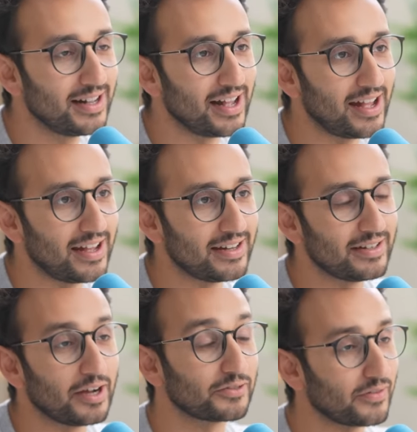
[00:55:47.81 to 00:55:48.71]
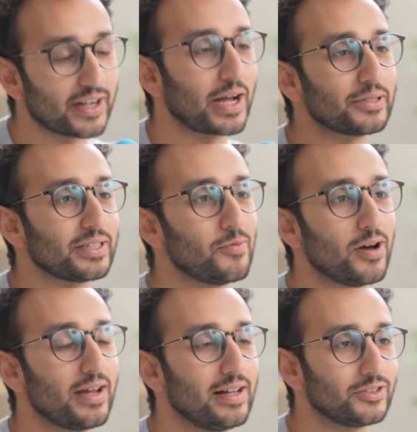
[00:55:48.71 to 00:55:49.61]
And after I've hung out with
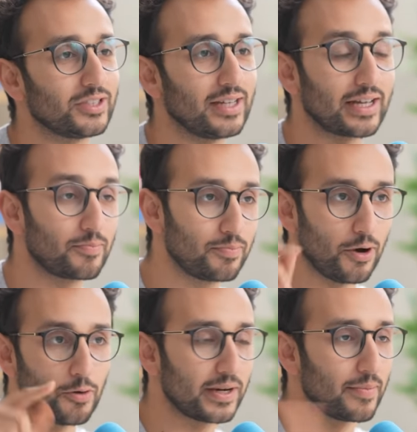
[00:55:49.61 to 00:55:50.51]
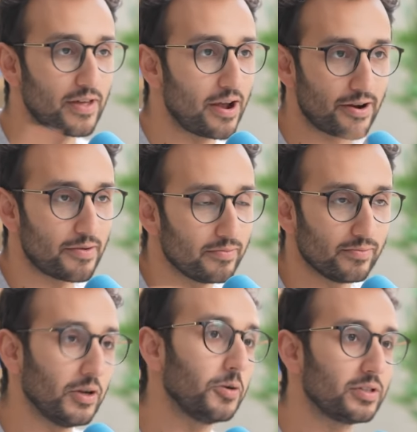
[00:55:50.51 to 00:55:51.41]
someone, I'll just like open up their
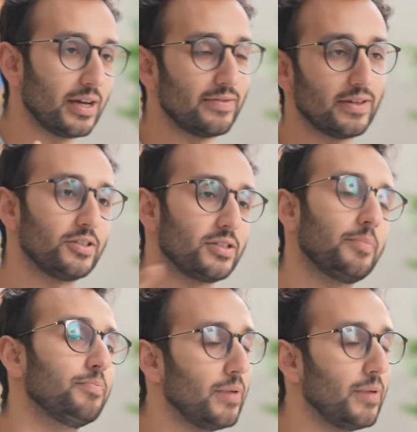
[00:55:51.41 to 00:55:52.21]
note and then just